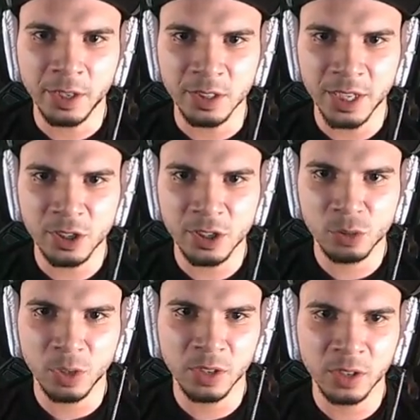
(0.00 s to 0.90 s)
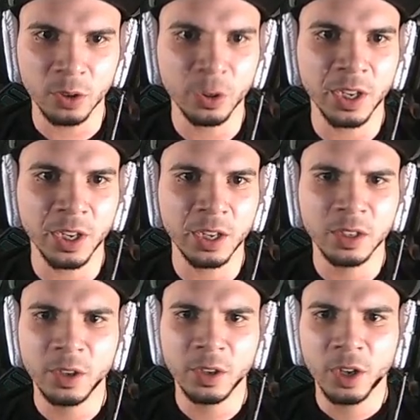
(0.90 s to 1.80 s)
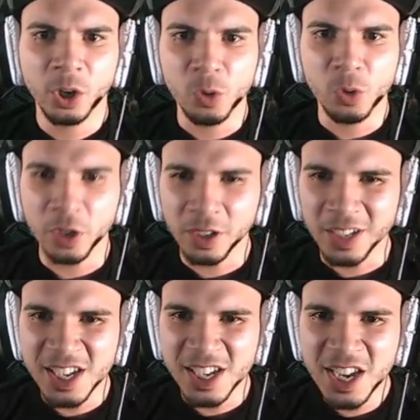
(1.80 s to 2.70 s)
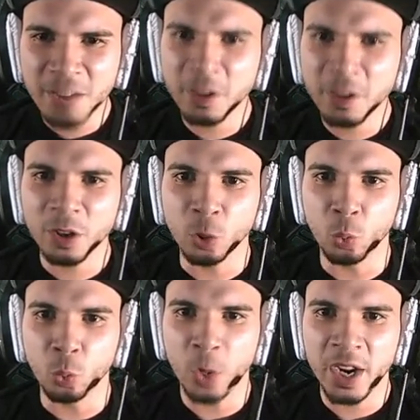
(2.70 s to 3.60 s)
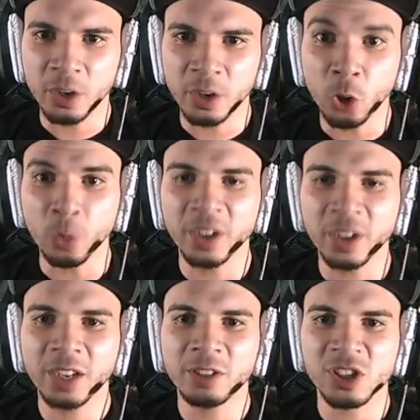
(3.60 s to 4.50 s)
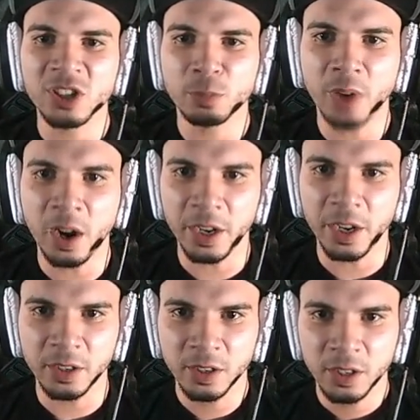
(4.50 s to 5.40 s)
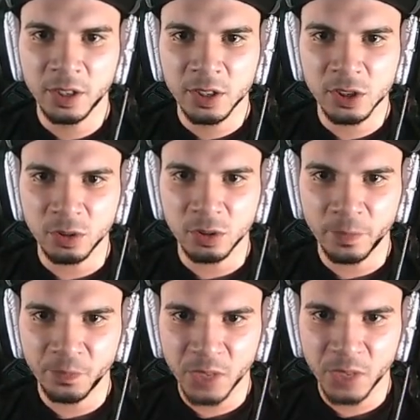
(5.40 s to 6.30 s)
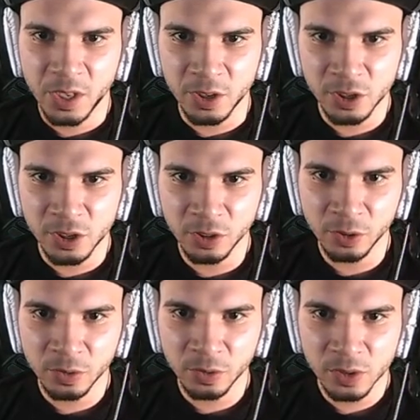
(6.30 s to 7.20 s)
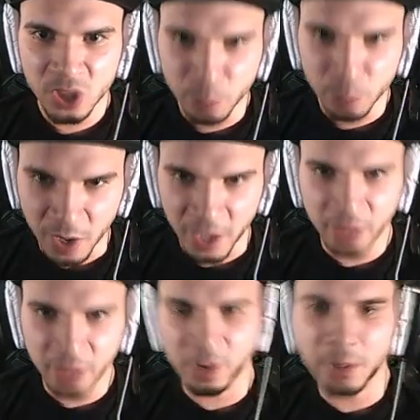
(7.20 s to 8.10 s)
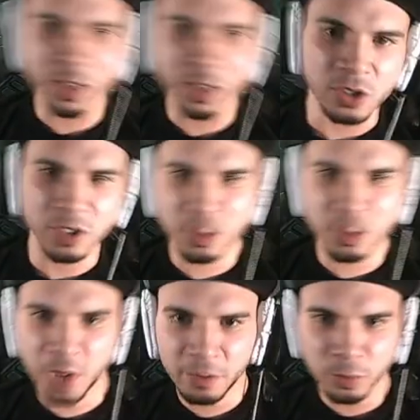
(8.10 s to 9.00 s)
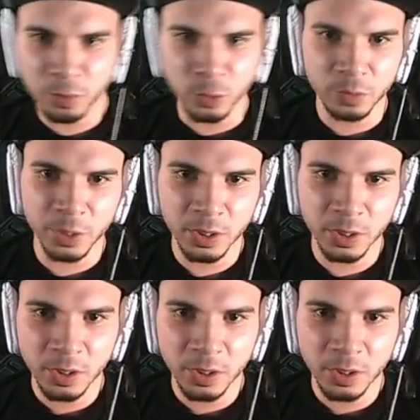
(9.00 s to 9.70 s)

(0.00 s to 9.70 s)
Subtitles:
Is that just one? Okay. We're gonna give it a weight. No, we're gonna give it a spine. So here's your little spine, right? Because you need spine for movement.